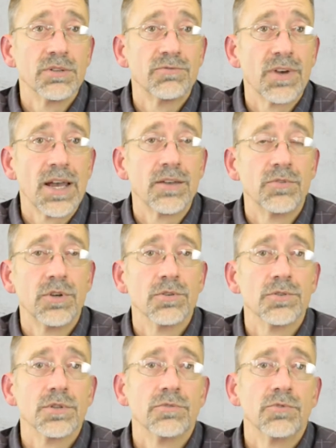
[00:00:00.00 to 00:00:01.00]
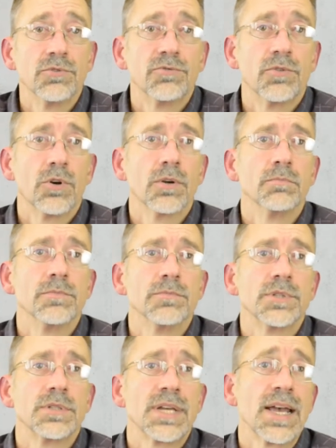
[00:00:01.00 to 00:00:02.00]
5 years of your
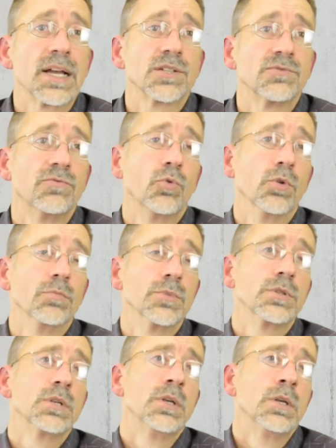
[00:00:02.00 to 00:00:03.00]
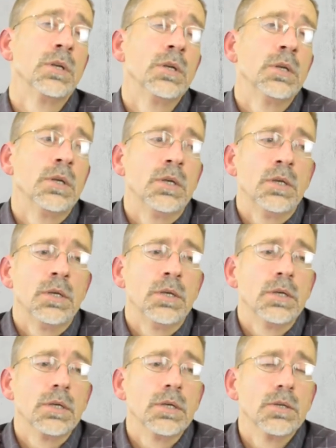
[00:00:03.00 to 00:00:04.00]
farm's tax forms.
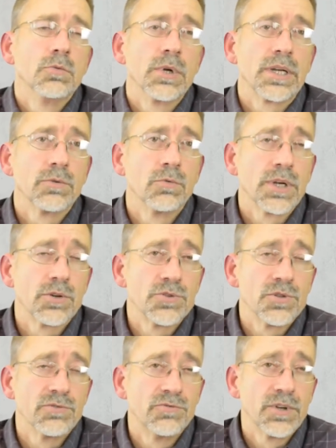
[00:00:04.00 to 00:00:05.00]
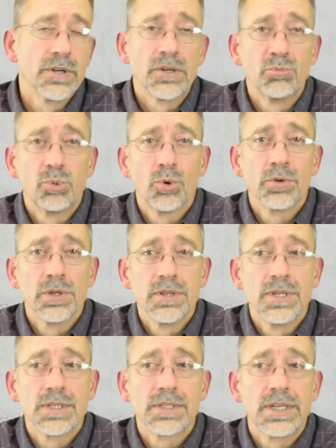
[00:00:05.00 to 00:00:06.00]
Records are very important in
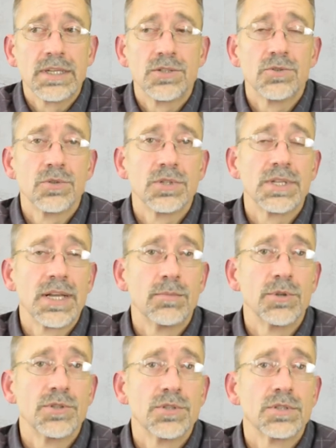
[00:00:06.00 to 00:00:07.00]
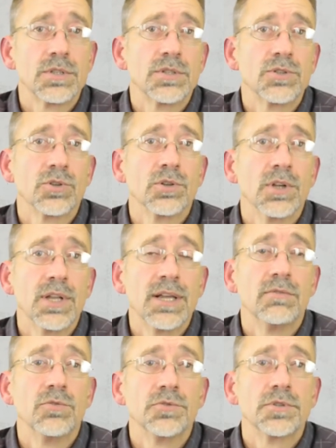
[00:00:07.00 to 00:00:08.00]
this case to establish certain
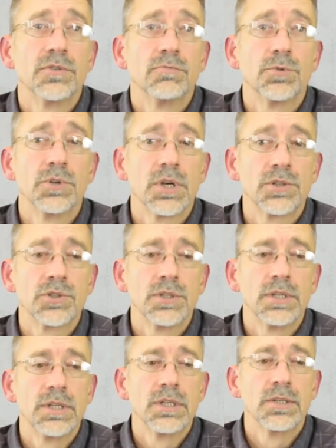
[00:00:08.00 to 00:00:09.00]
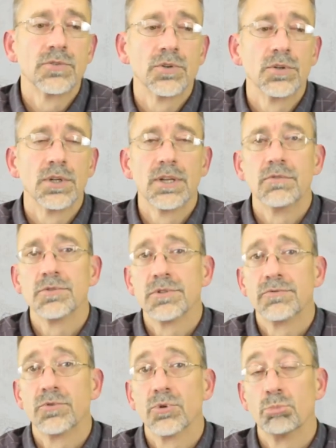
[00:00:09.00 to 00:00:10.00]
levels of production and certain levels
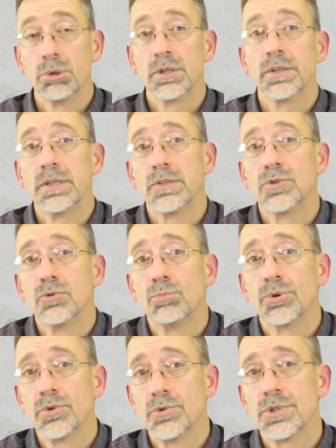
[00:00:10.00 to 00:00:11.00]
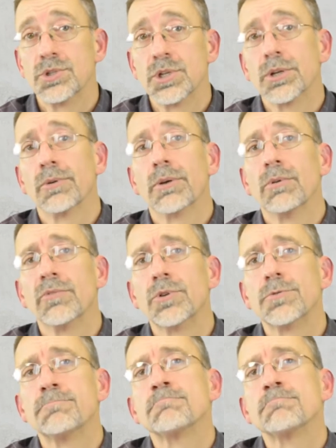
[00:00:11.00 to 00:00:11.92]
of your ability to produce and generate revenue.